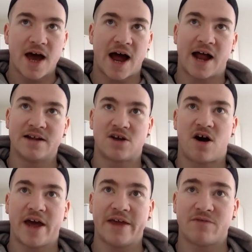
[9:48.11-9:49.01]
And
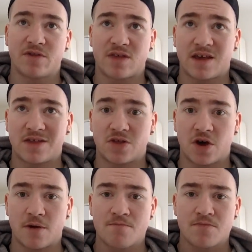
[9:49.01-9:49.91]
I even think
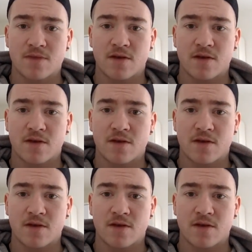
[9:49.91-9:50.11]
that